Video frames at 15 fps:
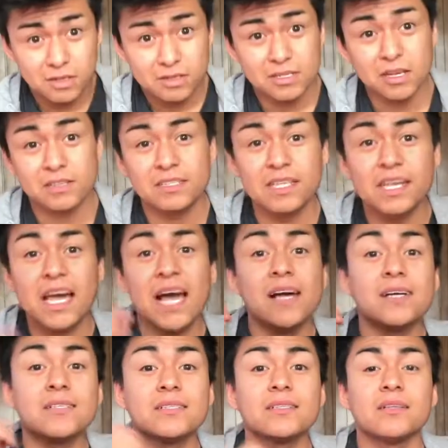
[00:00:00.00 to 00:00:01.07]
So I'll see you
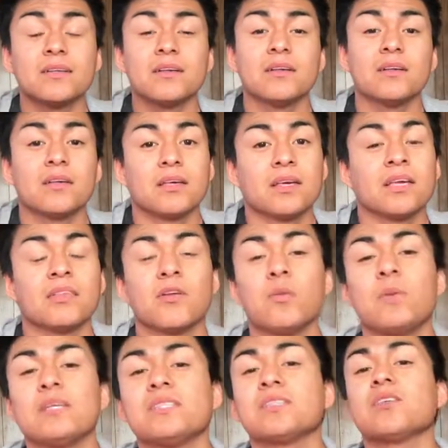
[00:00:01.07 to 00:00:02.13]
guys in
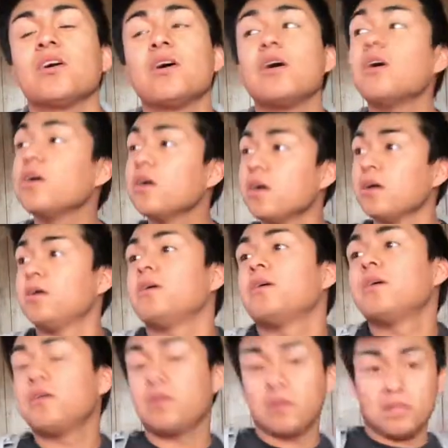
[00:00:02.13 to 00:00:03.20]
Lopez's car
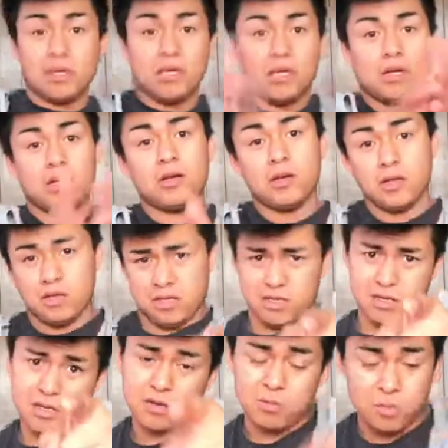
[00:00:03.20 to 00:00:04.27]
here
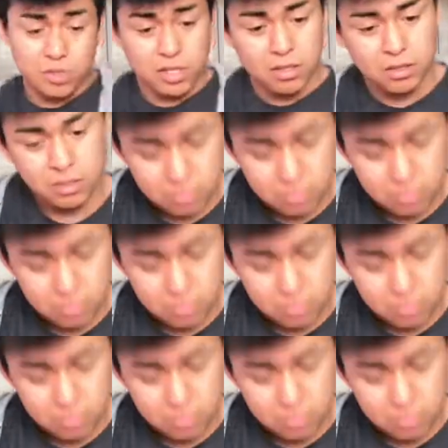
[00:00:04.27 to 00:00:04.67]
in a bit.